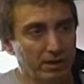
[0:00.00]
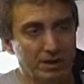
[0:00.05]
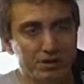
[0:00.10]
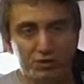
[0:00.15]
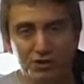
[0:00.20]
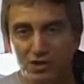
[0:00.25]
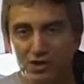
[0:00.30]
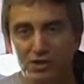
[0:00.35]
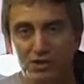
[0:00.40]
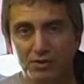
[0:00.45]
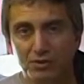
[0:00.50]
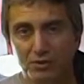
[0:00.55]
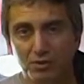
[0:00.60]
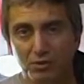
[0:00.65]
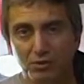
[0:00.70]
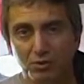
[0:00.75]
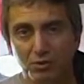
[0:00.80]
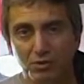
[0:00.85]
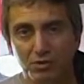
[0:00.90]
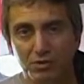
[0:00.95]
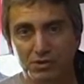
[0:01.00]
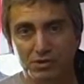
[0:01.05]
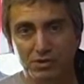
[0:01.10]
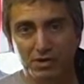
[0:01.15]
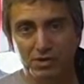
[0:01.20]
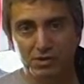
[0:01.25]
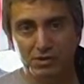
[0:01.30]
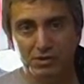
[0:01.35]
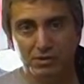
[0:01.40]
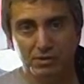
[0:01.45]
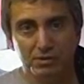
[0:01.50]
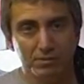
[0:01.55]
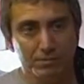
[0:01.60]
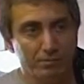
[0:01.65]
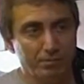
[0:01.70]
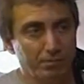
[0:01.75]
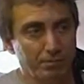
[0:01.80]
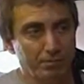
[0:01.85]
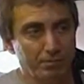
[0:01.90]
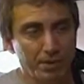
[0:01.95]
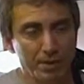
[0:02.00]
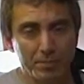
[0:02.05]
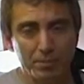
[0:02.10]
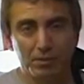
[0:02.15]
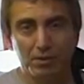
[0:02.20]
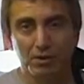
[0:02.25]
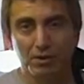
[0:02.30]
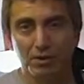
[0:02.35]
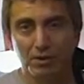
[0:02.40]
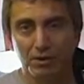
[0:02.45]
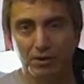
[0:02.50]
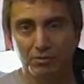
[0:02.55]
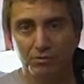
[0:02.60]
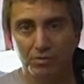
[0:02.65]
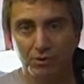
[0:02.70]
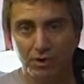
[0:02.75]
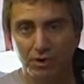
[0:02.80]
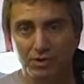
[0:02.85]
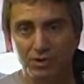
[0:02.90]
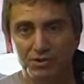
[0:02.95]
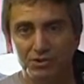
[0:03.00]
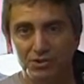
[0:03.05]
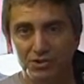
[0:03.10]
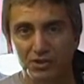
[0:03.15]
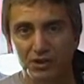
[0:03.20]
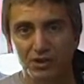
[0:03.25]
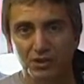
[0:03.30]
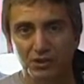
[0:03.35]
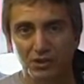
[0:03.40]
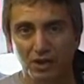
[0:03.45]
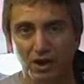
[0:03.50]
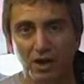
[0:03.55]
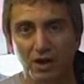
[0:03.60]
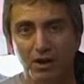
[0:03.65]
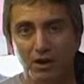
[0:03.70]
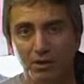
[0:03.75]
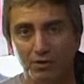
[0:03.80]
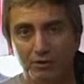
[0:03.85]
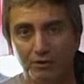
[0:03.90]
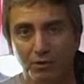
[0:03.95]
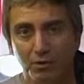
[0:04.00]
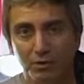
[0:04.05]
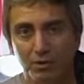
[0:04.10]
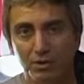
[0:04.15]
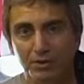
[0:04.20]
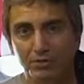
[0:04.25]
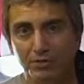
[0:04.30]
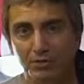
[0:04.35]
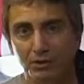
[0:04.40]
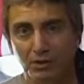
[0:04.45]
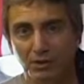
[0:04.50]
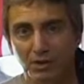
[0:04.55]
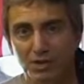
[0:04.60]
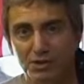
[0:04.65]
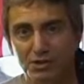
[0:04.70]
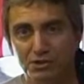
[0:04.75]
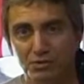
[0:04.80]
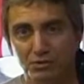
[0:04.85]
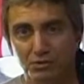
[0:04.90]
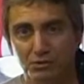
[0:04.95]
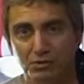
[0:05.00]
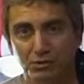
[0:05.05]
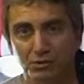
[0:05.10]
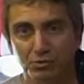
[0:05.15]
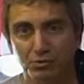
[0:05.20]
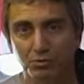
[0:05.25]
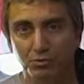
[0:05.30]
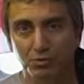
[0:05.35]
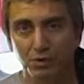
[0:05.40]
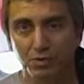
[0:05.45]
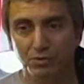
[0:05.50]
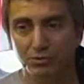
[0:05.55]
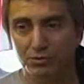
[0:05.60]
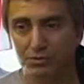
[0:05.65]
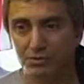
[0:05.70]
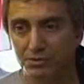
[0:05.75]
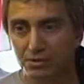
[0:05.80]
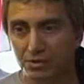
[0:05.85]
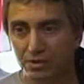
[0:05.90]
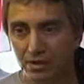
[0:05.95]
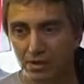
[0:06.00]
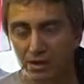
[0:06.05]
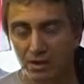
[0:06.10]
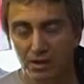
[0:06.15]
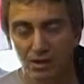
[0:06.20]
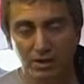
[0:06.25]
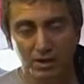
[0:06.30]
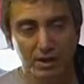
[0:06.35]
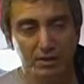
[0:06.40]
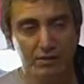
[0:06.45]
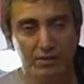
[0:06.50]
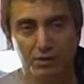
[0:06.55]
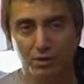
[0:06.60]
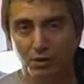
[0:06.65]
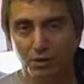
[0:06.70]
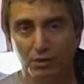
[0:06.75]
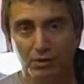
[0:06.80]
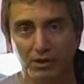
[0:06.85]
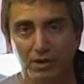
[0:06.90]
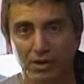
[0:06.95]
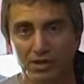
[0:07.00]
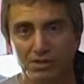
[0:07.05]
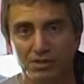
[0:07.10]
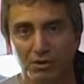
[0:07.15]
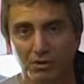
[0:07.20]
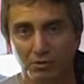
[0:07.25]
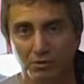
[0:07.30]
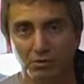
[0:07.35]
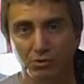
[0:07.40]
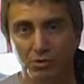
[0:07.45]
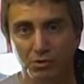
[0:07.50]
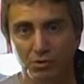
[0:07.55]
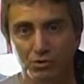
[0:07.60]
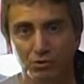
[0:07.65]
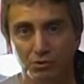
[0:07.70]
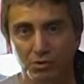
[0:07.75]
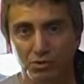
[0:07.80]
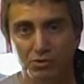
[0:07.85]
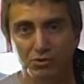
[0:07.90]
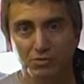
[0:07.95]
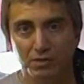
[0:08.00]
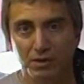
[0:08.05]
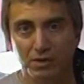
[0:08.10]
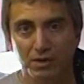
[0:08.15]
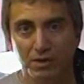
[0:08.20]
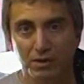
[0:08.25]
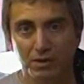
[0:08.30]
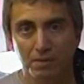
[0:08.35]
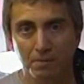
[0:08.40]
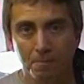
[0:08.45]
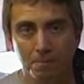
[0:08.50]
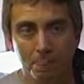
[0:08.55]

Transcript: like Jesse Ventura says, people are really sick and tired of voting for the lesser of the two evils, even though that's our only choice right now.